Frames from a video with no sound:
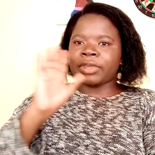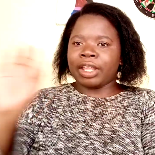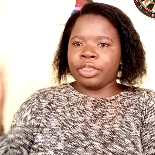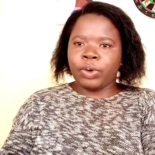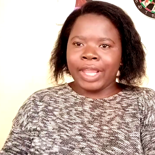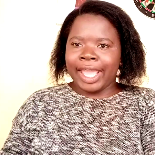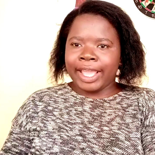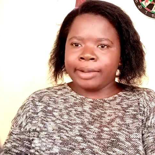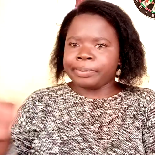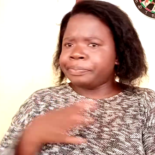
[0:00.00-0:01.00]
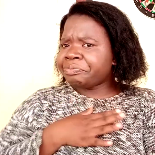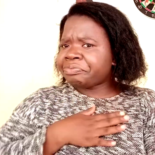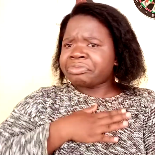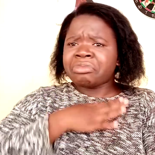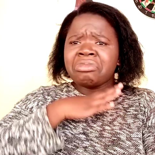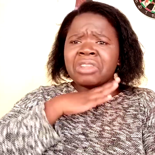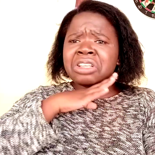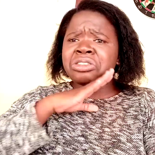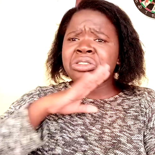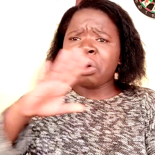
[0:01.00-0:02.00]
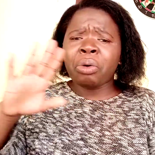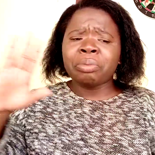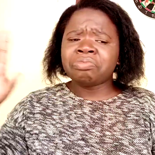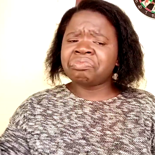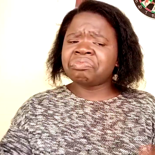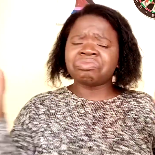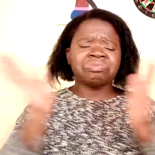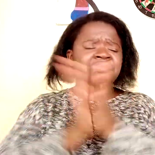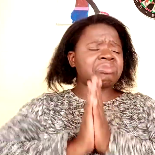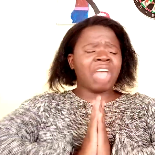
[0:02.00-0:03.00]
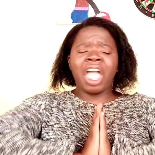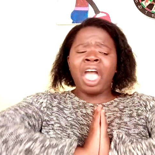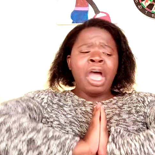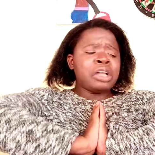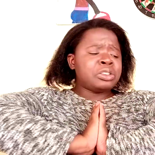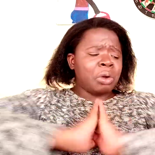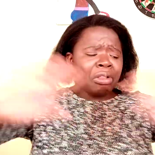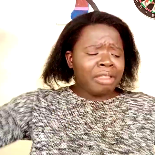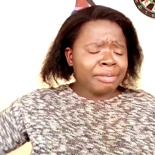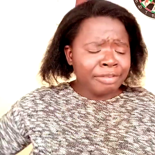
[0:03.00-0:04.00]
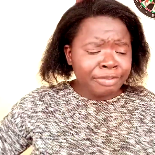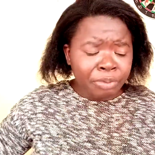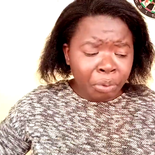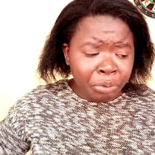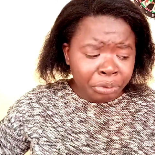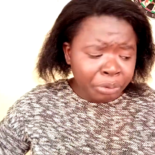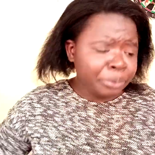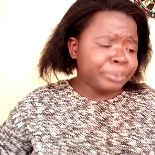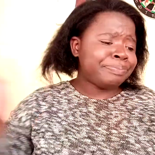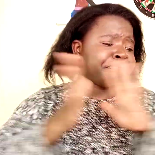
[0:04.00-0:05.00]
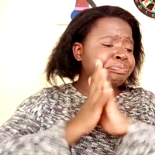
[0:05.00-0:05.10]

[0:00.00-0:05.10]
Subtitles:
at 3 a.m. so don't let them fool you.